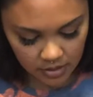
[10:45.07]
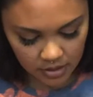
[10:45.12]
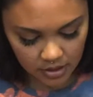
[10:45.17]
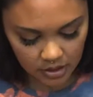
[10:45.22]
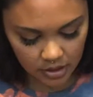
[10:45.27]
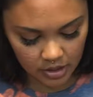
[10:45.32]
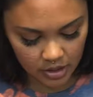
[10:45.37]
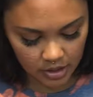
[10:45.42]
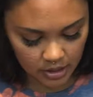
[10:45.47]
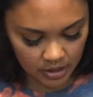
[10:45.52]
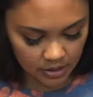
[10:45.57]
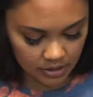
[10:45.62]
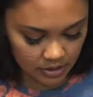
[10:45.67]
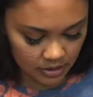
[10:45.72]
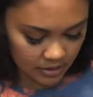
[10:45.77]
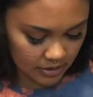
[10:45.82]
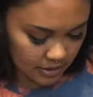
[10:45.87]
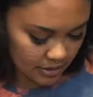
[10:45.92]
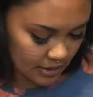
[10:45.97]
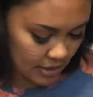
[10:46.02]
Alright,
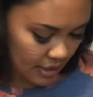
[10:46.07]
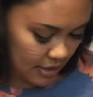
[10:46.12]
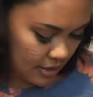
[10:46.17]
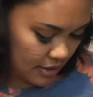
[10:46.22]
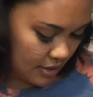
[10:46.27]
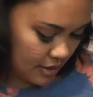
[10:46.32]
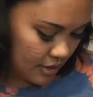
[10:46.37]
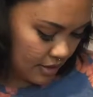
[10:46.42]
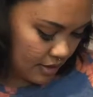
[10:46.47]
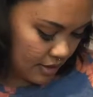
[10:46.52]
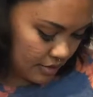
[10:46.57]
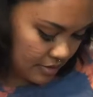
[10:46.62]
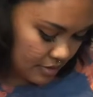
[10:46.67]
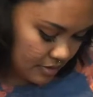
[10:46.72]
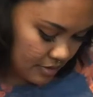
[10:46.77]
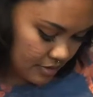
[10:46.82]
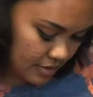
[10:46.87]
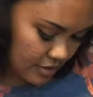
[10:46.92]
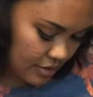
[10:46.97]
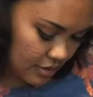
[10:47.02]
this guy.
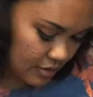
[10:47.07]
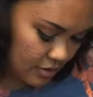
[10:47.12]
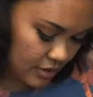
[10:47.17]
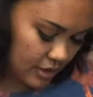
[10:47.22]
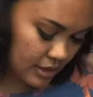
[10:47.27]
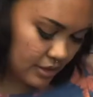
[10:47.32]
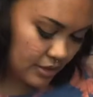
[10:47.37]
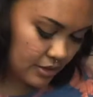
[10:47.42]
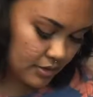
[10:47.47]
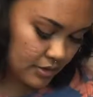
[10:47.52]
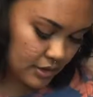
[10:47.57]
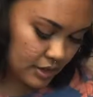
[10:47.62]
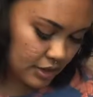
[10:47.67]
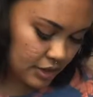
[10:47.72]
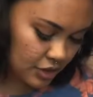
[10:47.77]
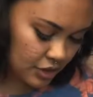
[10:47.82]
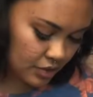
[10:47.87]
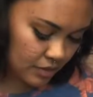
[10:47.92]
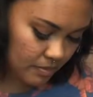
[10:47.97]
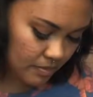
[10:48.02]
Okay, so these
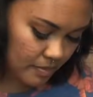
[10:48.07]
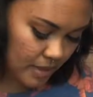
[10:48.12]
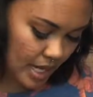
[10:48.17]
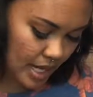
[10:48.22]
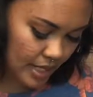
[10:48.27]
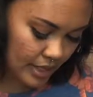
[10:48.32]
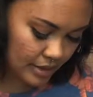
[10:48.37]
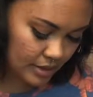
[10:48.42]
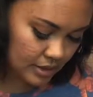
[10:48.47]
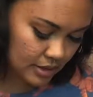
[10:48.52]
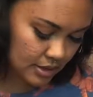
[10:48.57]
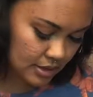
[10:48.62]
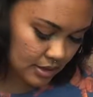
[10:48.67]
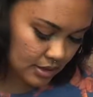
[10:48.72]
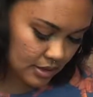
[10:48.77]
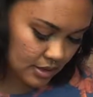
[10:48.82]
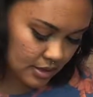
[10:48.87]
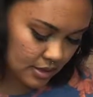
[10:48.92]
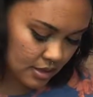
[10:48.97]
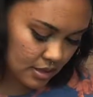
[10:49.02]
are the
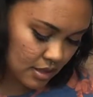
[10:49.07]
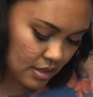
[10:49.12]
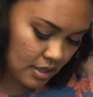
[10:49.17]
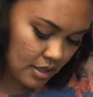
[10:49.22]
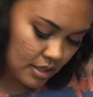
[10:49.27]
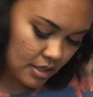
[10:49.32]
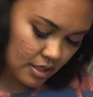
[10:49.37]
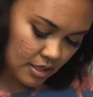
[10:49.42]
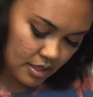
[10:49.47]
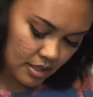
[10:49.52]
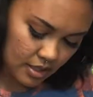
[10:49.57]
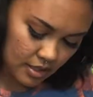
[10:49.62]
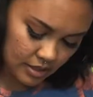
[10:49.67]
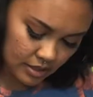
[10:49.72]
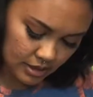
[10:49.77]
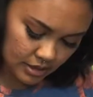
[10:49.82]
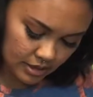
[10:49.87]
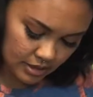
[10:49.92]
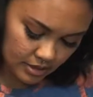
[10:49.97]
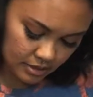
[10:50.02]
pets. Are
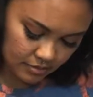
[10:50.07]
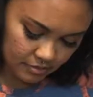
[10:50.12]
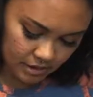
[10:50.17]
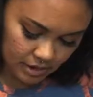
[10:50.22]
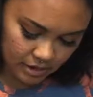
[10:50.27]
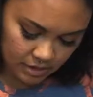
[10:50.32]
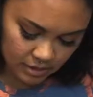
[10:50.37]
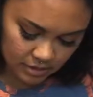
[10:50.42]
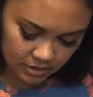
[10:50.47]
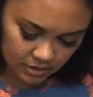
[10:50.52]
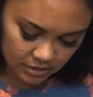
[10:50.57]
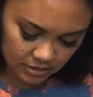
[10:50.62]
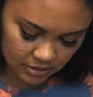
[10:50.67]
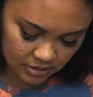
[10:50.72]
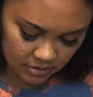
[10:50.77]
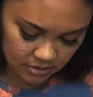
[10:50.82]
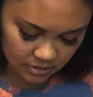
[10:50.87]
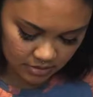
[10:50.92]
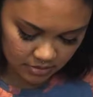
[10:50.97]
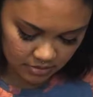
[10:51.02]
these Hidden Mickeys?
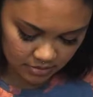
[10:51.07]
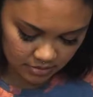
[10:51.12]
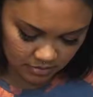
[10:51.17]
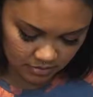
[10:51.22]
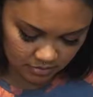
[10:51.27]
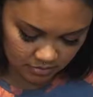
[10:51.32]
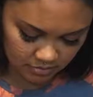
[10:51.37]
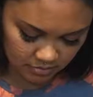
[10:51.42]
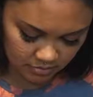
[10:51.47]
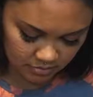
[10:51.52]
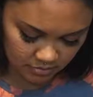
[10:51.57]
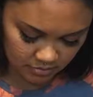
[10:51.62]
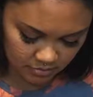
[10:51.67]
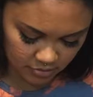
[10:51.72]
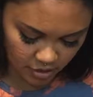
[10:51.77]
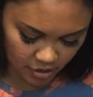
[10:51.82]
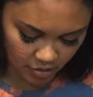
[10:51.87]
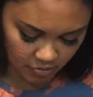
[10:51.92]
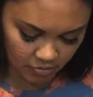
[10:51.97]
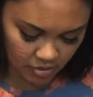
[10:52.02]

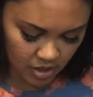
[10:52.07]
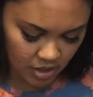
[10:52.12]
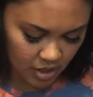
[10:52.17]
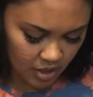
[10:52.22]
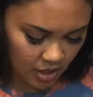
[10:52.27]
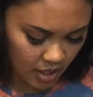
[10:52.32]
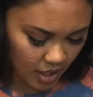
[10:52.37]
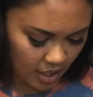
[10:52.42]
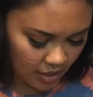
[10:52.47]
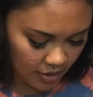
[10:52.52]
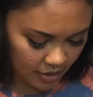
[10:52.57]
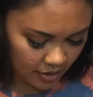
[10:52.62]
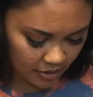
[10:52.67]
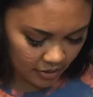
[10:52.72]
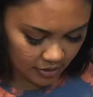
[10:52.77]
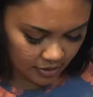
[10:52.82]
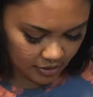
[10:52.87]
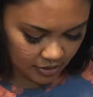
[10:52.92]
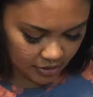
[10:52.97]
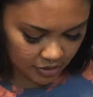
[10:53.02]
No. I
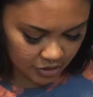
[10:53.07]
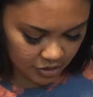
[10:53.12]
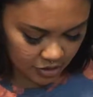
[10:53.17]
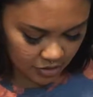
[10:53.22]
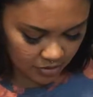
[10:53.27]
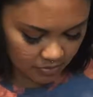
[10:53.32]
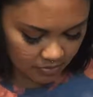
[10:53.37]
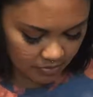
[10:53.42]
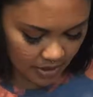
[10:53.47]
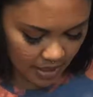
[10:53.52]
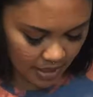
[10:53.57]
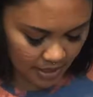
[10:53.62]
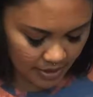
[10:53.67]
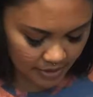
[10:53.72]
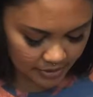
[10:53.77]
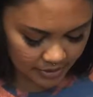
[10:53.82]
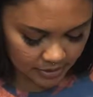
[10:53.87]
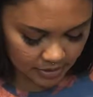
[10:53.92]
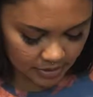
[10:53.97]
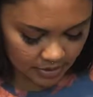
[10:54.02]
think these are the
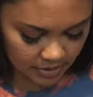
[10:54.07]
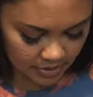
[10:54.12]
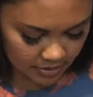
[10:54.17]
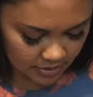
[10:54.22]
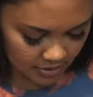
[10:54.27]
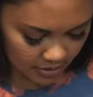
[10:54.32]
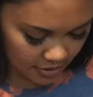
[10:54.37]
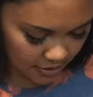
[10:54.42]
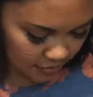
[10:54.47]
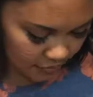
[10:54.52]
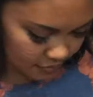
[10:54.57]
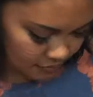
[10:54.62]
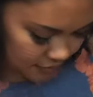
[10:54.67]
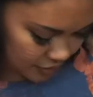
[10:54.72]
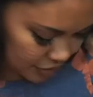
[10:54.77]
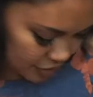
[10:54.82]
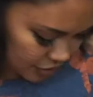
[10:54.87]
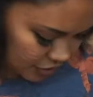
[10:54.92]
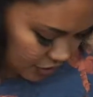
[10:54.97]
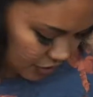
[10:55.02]
pets. I know for
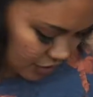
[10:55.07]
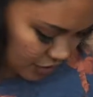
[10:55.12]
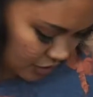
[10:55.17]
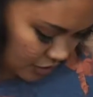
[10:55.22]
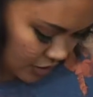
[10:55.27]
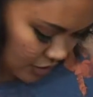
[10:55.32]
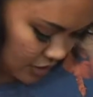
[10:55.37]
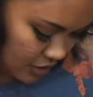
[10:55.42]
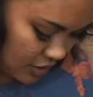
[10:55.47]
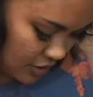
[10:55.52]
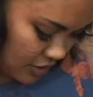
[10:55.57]
sure.